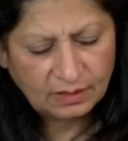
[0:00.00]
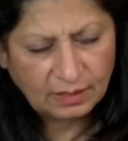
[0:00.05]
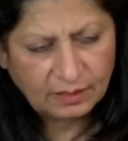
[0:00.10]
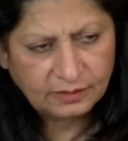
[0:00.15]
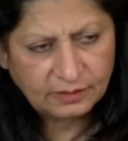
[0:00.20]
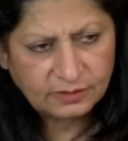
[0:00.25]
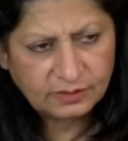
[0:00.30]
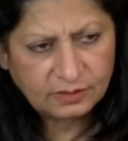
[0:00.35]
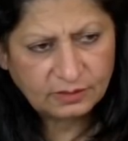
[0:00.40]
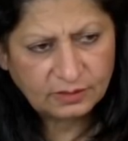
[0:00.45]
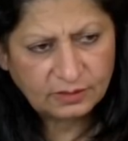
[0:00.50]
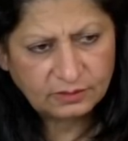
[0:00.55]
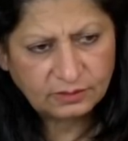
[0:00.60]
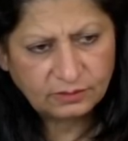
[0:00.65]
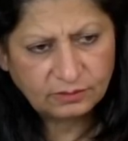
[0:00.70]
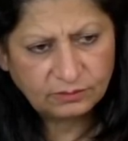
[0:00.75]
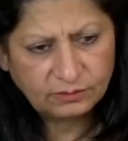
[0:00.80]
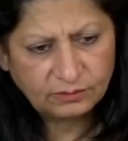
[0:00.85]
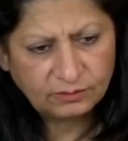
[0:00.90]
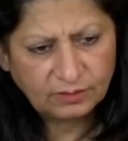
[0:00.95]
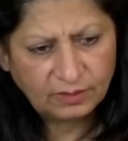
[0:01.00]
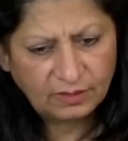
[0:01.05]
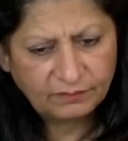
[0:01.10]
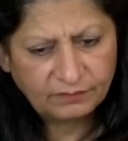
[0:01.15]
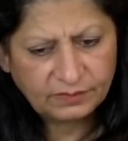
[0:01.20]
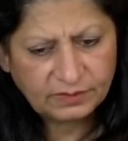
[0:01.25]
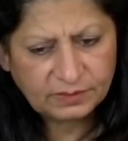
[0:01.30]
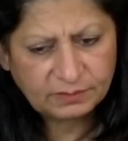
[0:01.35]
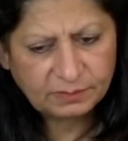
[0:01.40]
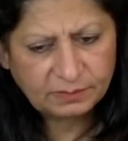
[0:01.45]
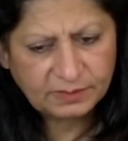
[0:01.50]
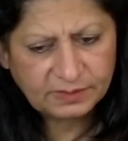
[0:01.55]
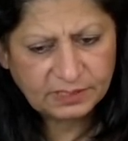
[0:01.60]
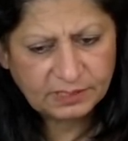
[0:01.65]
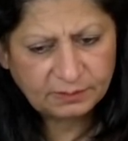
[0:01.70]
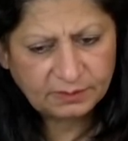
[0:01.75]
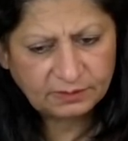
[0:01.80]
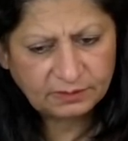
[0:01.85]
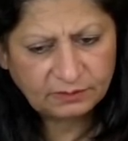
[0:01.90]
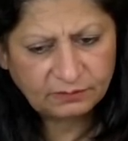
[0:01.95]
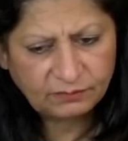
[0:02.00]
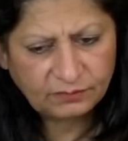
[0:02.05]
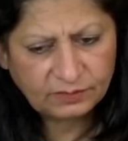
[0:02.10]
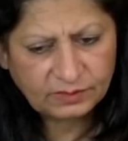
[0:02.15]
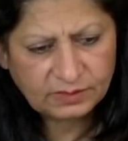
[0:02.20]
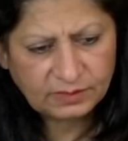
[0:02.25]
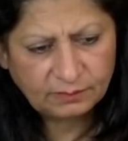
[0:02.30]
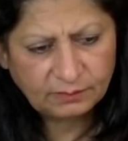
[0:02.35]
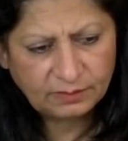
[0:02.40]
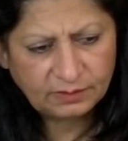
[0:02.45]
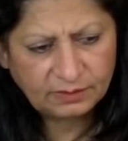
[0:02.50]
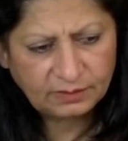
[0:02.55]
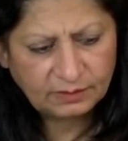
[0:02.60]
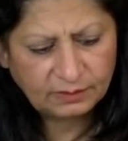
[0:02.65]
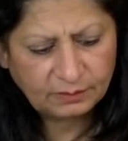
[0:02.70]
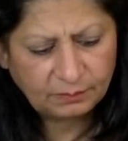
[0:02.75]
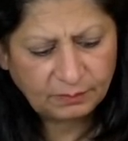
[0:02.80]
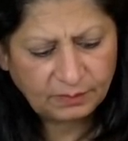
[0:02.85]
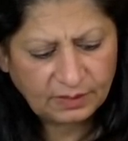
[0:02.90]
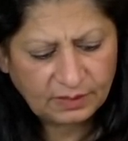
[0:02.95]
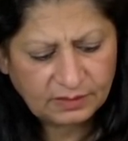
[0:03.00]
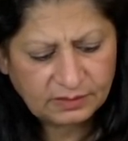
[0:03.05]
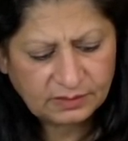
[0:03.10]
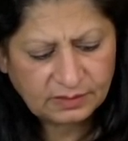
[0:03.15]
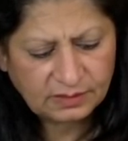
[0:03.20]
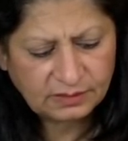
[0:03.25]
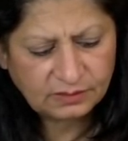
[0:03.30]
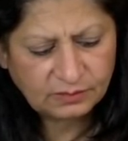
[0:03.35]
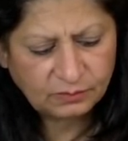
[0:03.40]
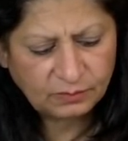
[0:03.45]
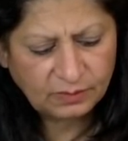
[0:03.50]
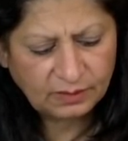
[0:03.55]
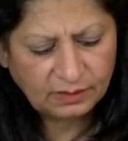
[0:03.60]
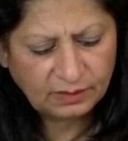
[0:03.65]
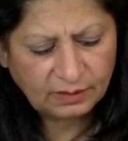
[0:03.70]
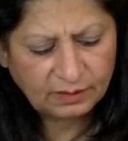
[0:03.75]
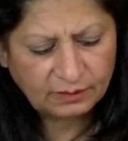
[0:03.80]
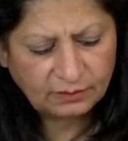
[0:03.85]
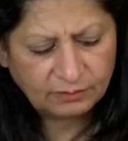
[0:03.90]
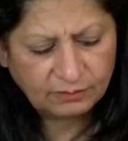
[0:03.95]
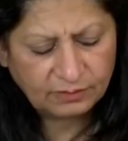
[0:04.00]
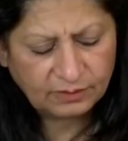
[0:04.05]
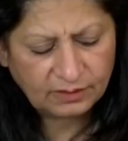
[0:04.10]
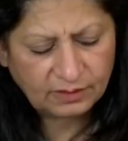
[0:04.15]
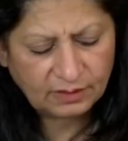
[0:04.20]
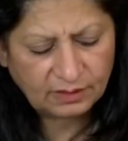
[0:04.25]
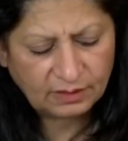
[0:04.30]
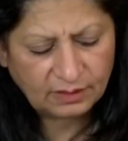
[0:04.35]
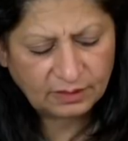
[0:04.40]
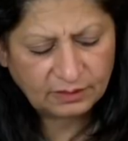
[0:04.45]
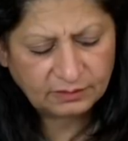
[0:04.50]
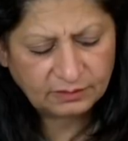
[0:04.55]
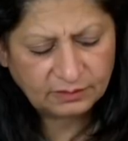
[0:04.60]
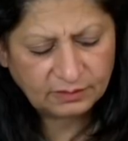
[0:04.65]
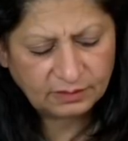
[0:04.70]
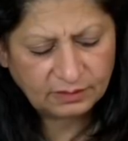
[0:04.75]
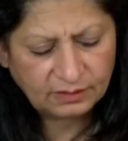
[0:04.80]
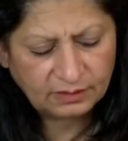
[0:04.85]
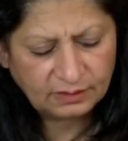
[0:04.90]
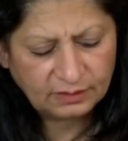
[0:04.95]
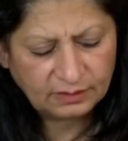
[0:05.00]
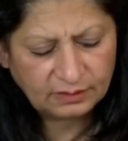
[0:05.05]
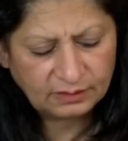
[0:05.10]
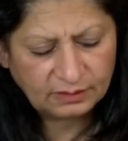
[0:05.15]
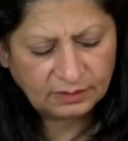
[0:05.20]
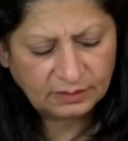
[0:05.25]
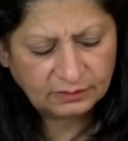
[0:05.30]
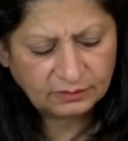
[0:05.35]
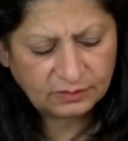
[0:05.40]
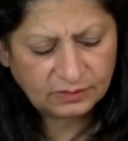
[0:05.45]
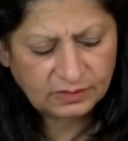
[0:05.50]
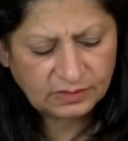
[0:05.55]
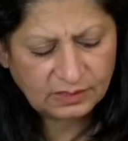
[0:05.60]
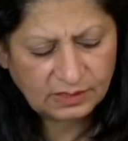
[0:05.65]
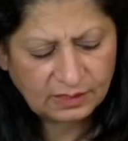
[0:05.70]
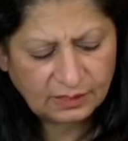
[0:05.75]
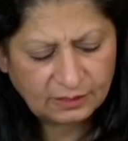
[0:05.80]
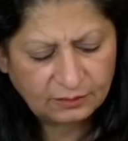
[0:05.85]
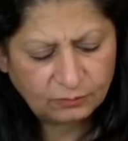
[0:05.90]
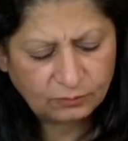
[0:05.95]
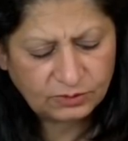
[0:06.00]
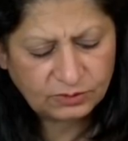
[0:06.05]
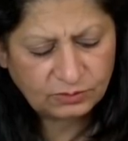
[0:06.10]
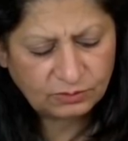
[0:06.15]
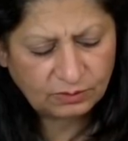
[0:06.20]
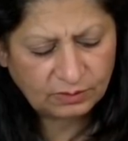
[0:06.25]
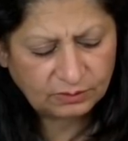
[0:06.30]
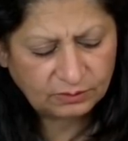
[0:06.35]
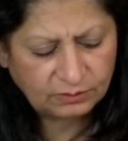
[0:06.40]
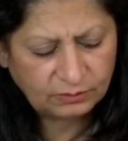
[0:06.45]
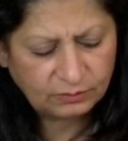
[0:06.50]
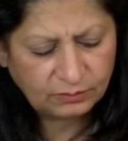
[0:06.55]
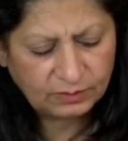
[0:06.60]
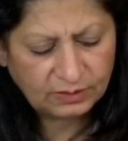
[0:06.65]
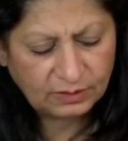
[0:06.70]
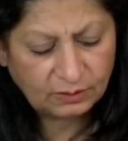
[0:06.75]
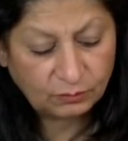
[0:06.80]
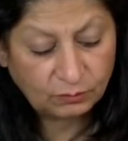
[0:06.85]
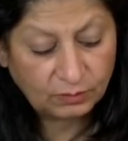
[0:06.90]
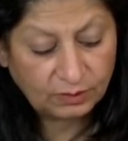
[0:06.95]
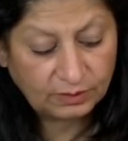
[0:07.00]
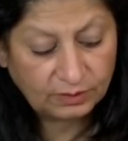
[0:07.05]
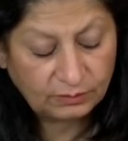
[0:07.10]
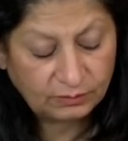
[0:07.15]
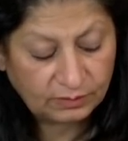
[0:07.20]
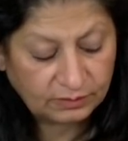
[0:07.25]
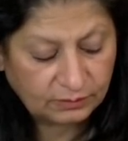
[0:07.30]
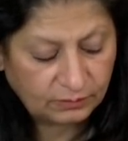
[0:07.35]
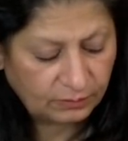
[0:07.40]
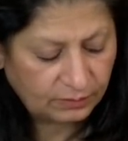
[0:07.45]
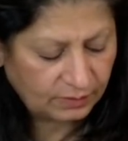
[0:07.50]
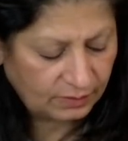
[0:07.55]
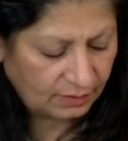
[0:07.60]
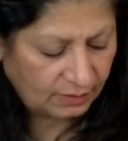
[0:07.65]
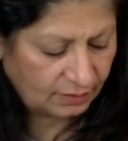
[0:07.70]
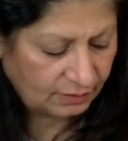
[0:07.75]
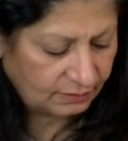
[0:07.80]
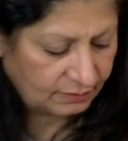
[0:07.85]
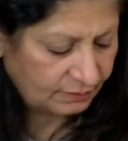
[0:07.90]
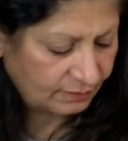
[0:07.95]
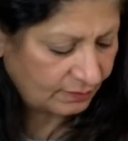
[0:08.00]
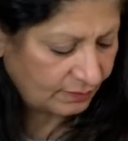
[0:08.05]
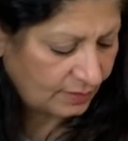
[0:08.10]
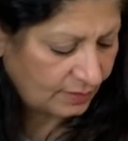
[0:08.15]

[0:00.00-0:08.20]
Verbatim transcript: I see that you know you have responsibility for someone in the past. That's why, like you know, they cannot really understand what you are doing and why you are doing that.